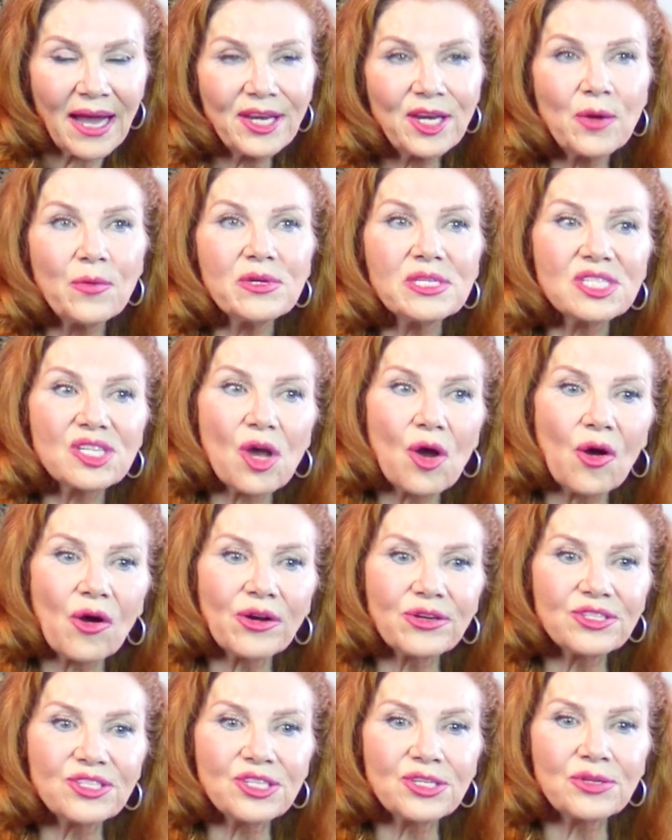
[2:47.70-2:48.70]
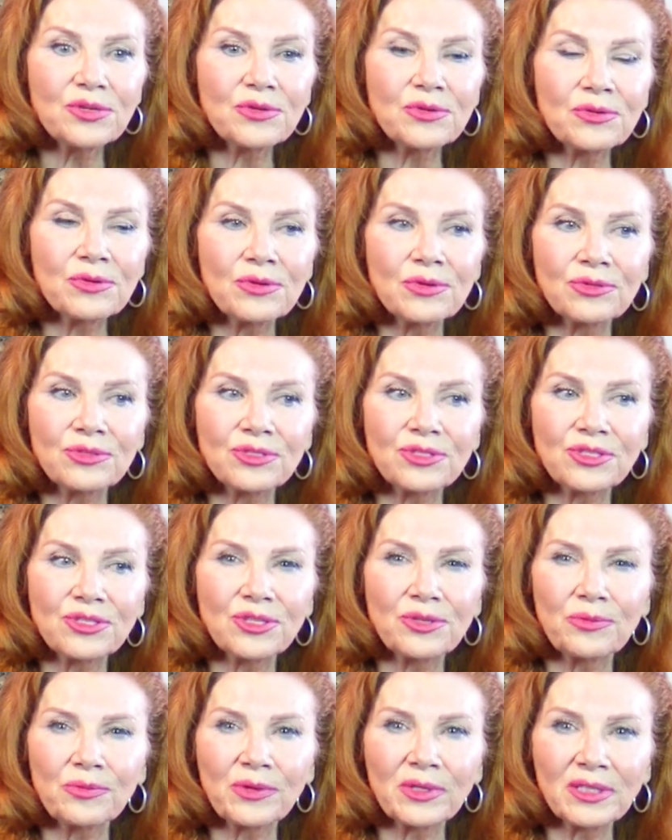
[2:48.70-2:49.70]
I know it's hard to
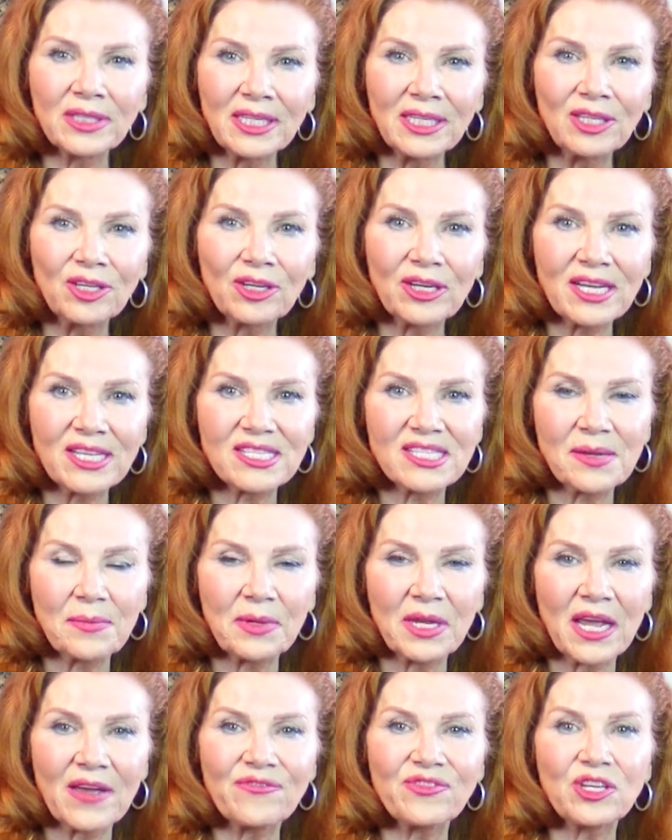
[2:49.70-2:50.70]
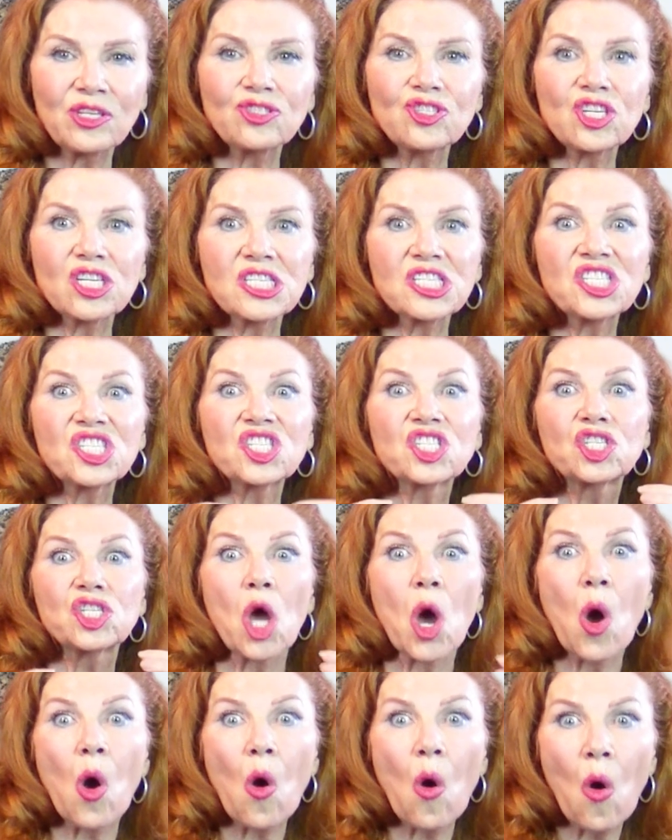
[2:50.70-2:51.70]
to really look at somebody if they're just
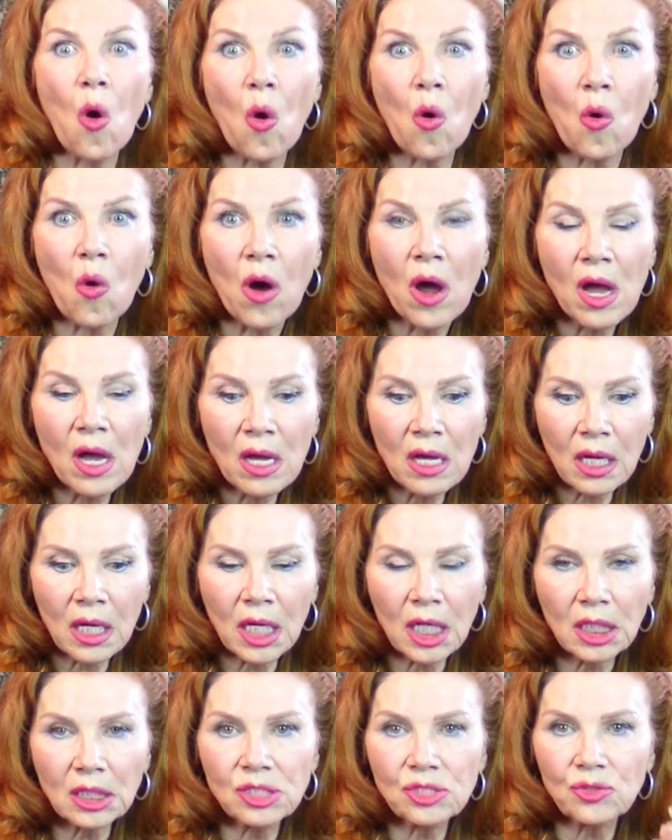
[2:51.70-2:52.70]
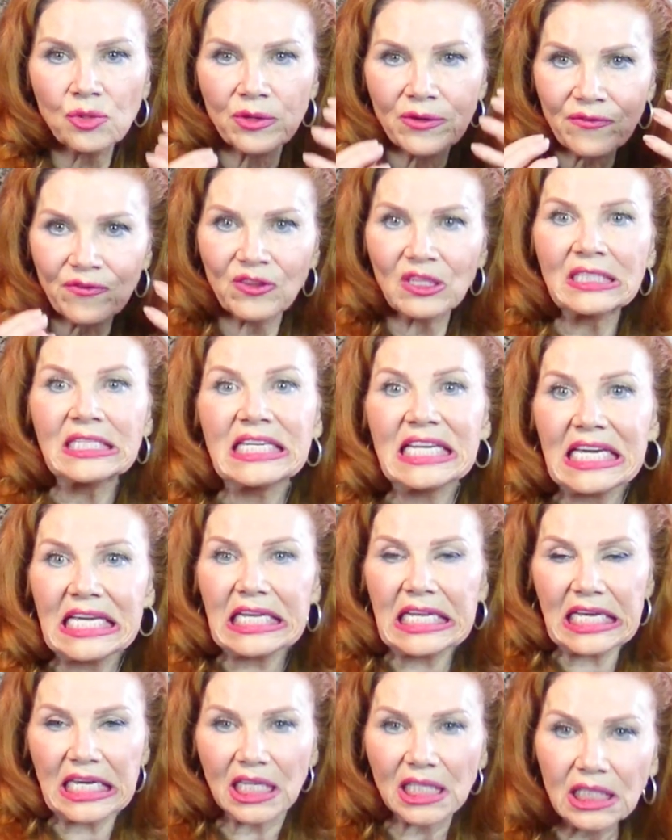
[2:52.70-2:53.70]
so sort of
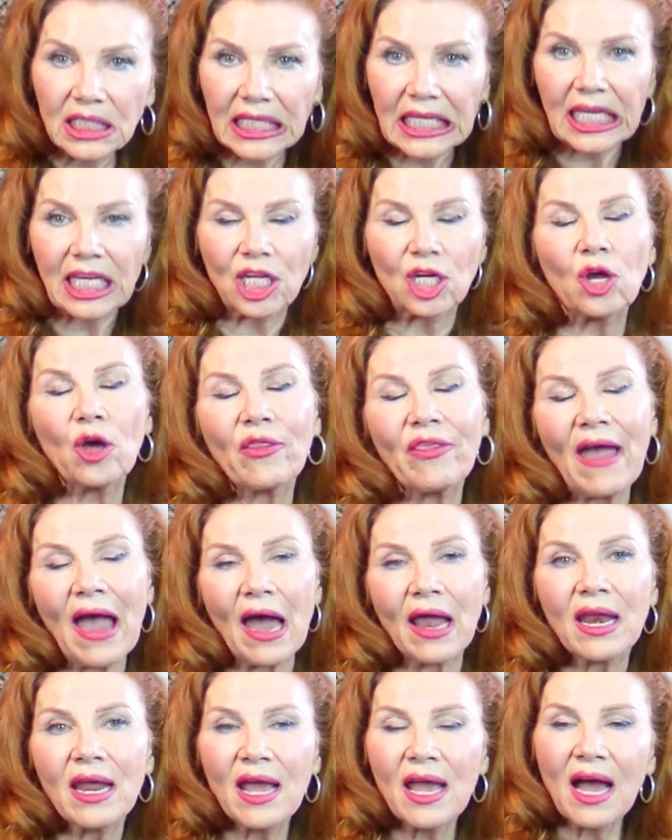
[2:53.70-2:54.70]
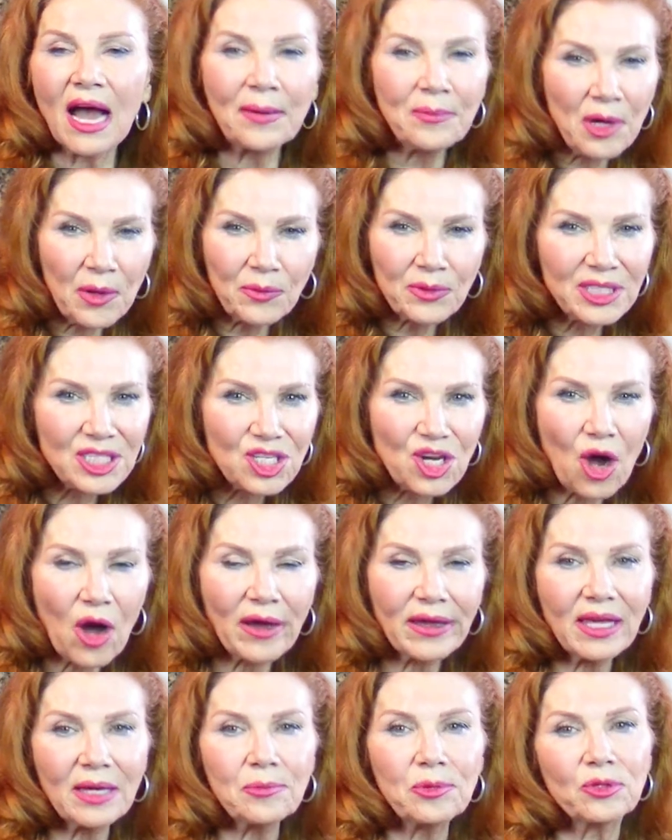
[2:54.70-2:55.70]
needy and clingy and all that. I'm not really
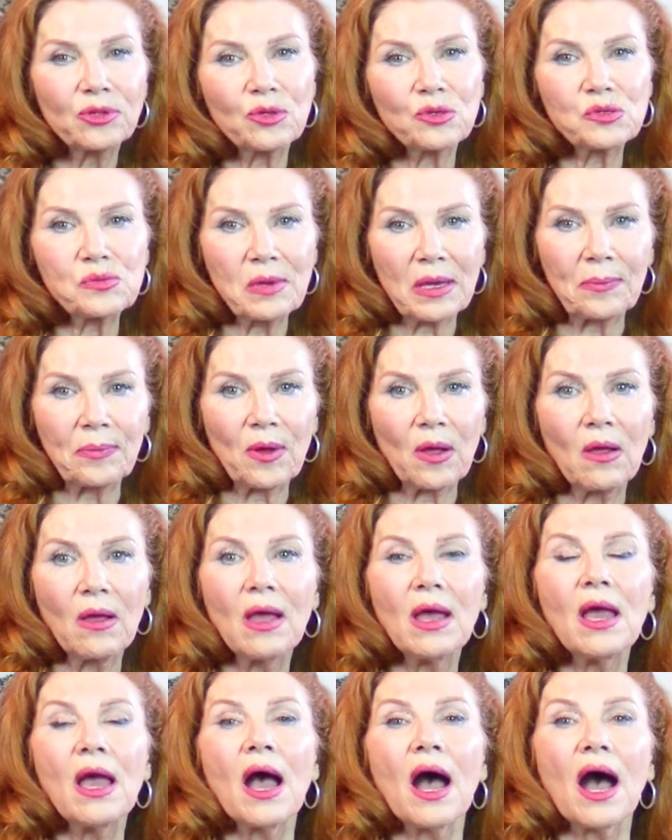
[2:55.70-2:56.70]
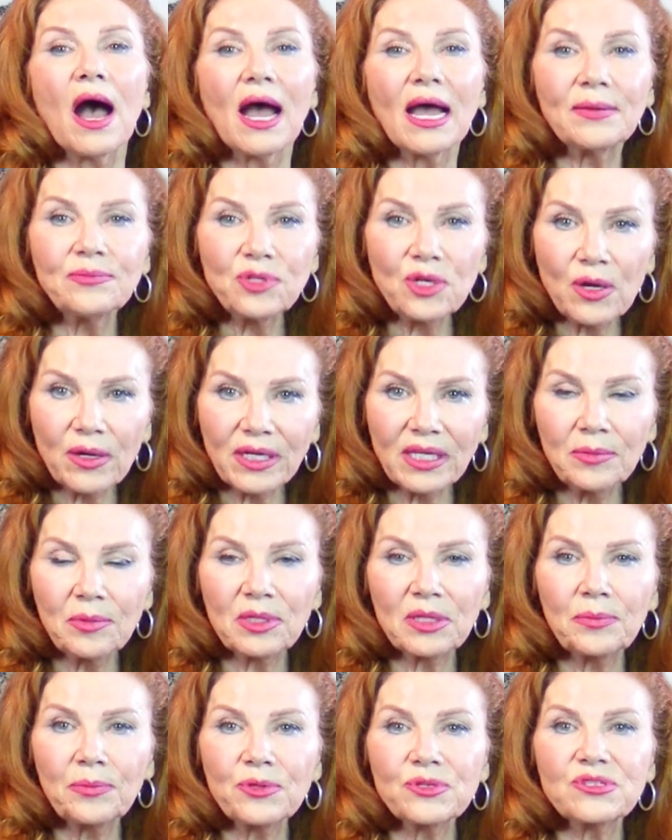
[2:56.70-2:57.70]
talking about those people. I'm talking
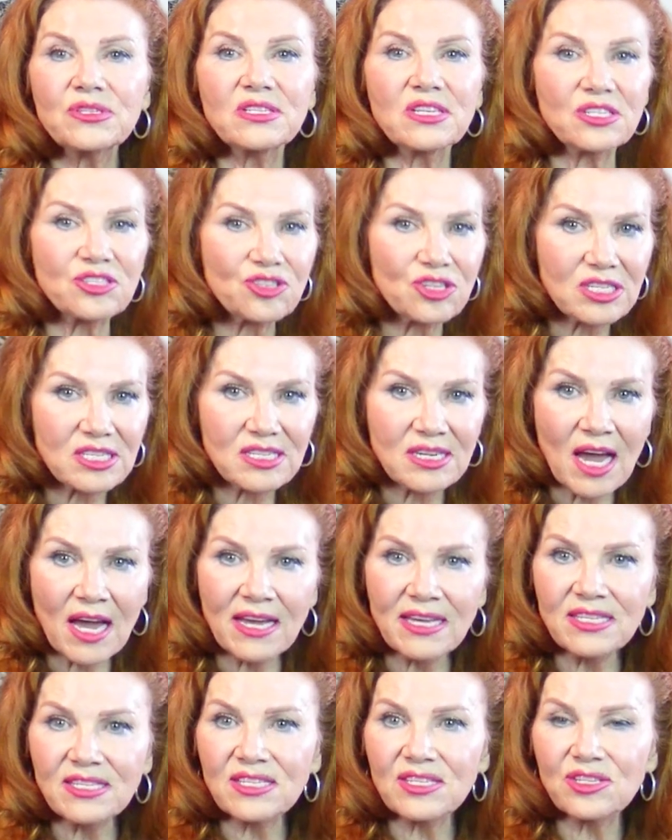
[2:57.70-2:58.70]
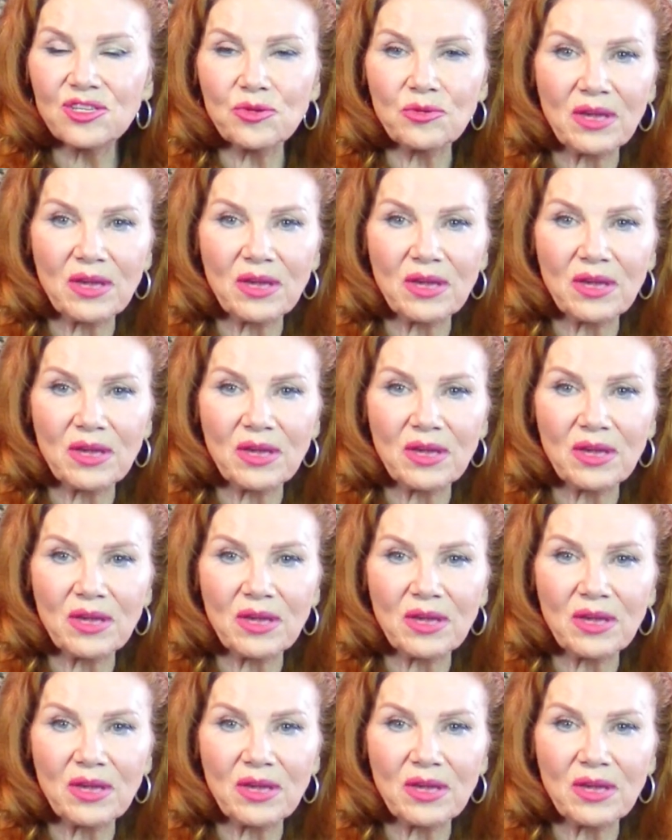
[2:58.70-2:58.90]
about the person that's just nice.